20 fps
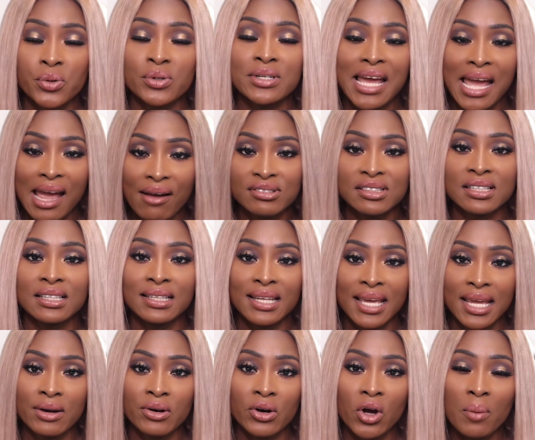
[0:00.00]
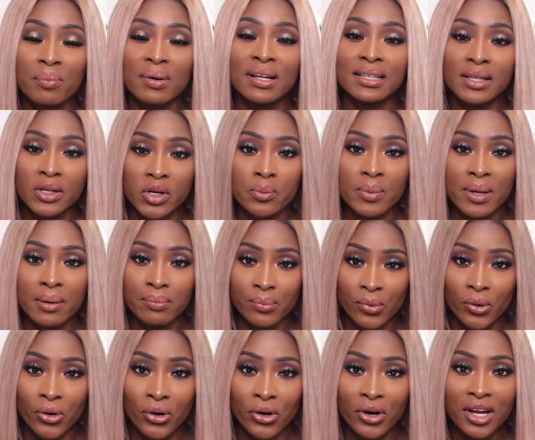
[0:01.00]
you'd have to layer up a little bit
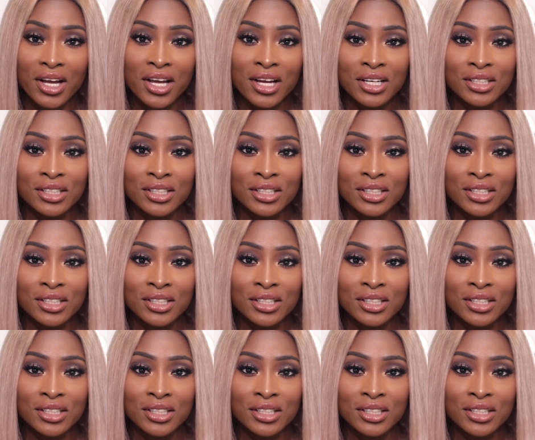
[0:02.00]
more